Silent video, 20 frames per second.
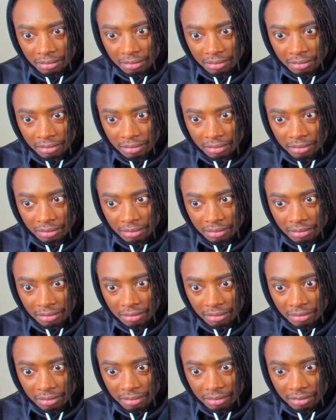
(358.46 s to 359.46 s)

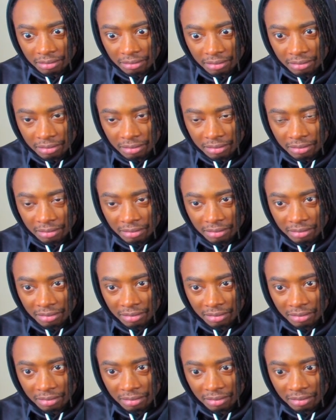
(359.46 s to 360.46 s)

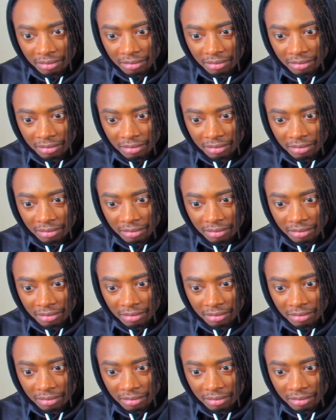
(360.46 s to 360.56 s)
This person isn't speaking.